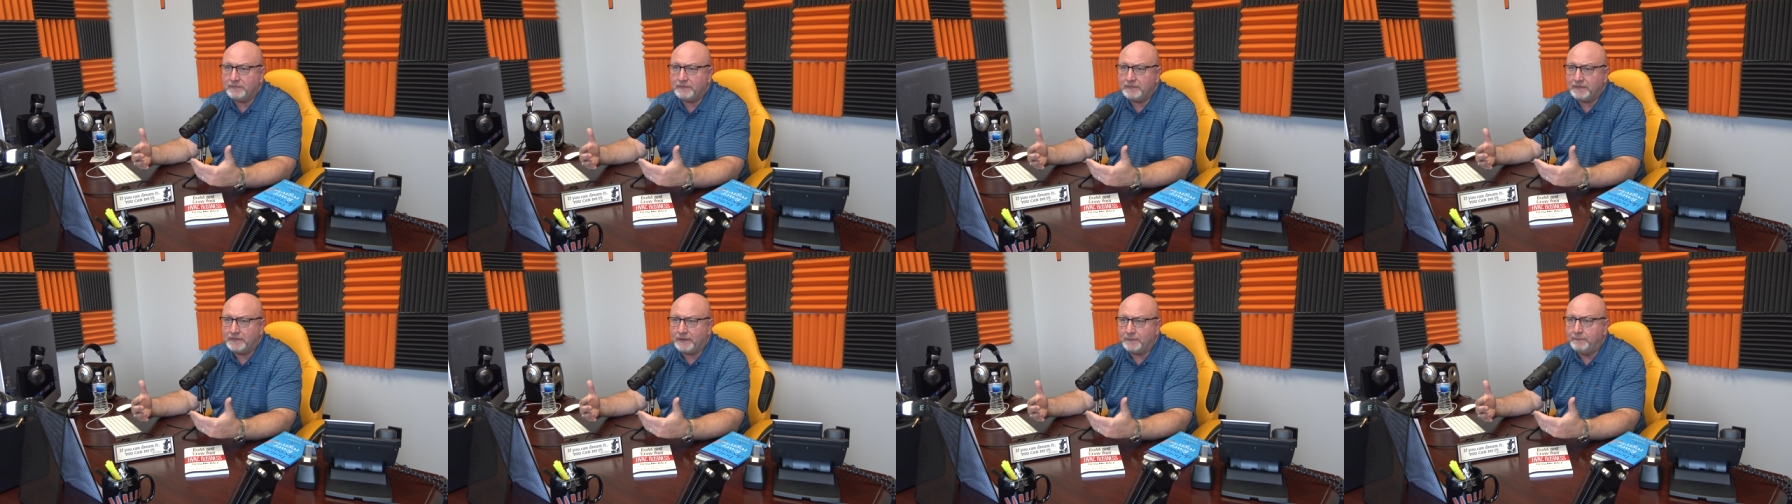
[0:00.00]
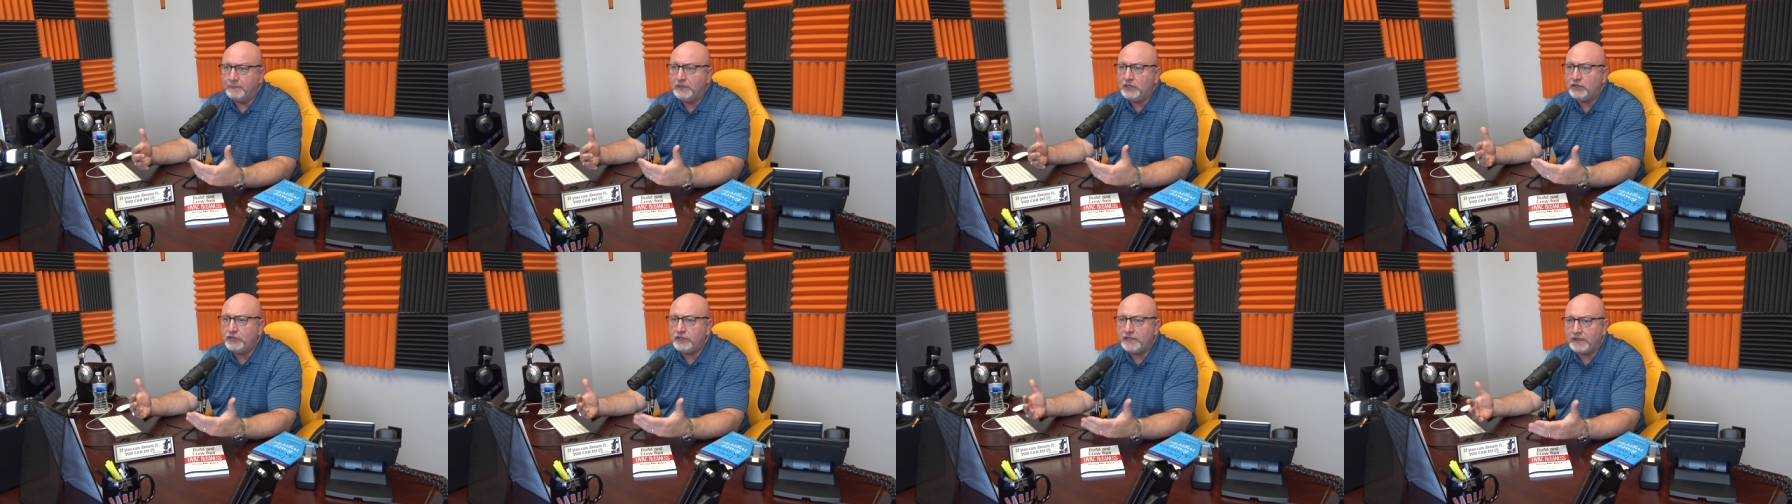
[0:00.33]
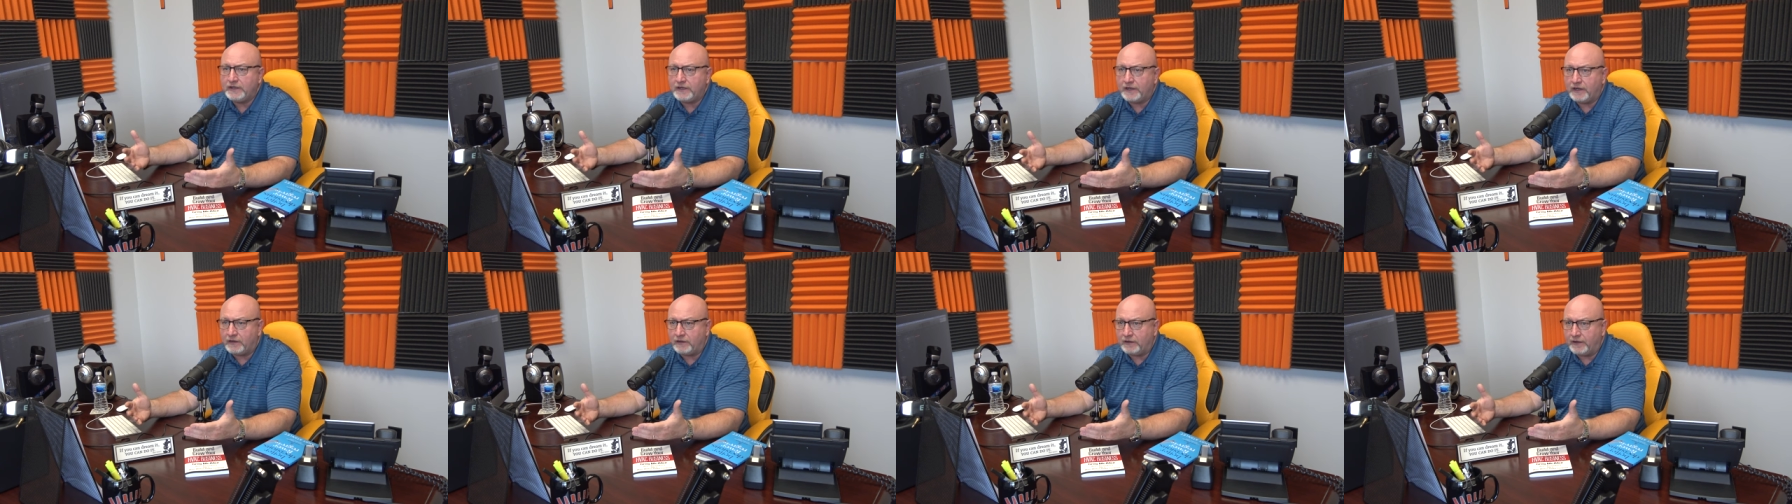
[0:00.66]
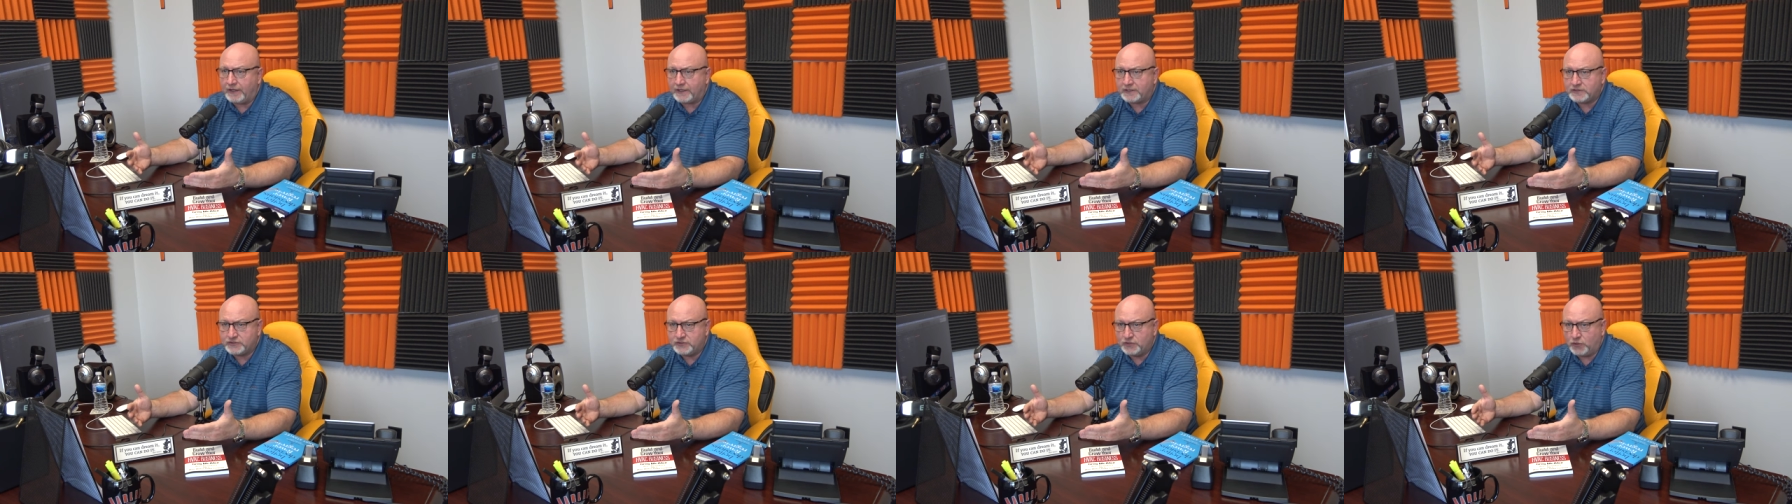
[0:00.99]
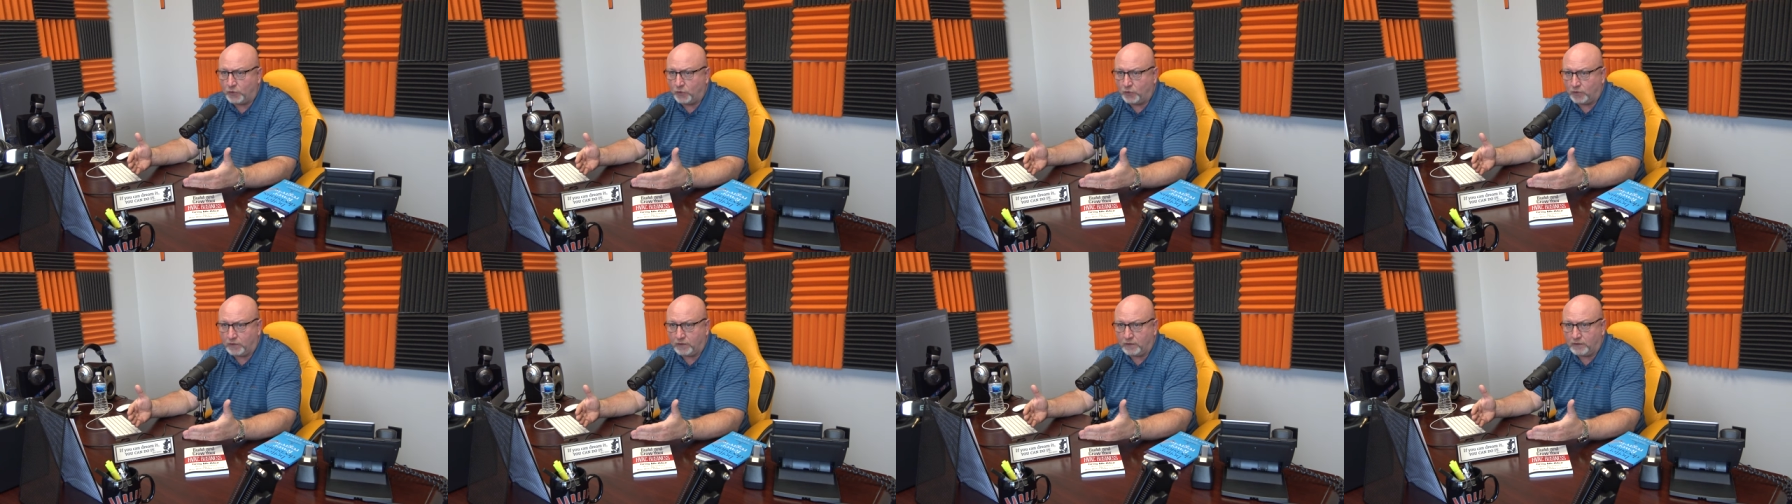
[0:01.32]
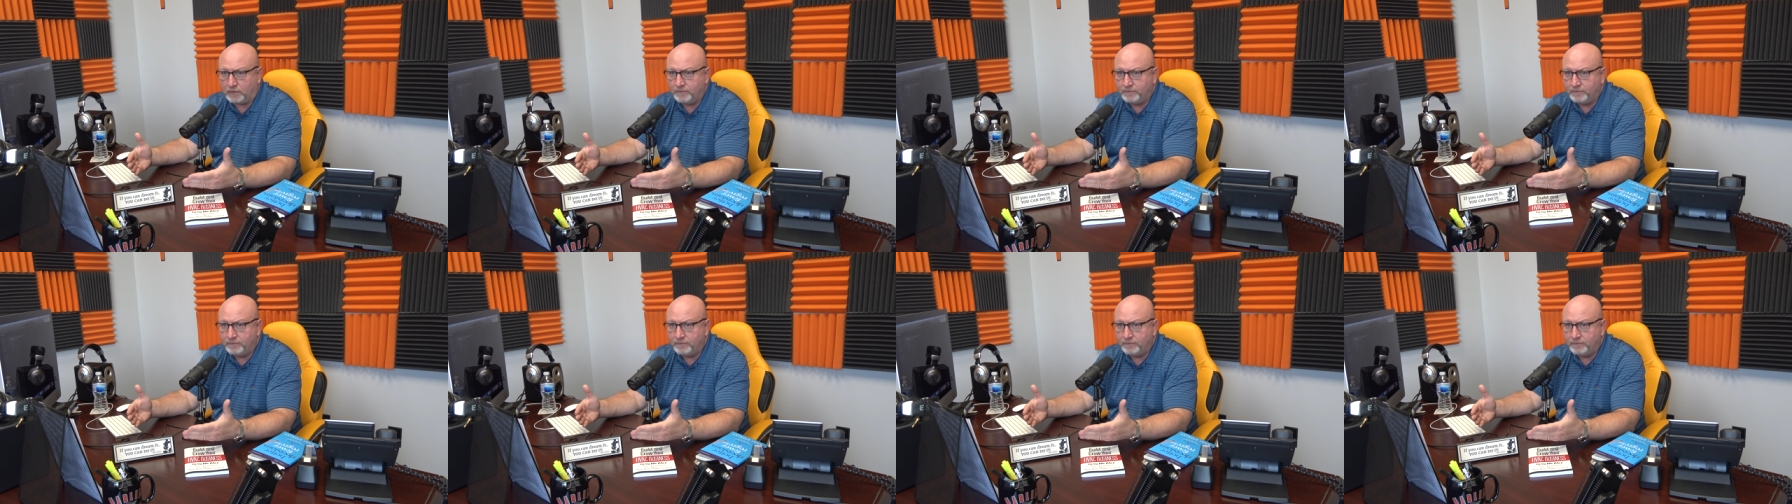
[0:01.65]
The Millionaire Next Door,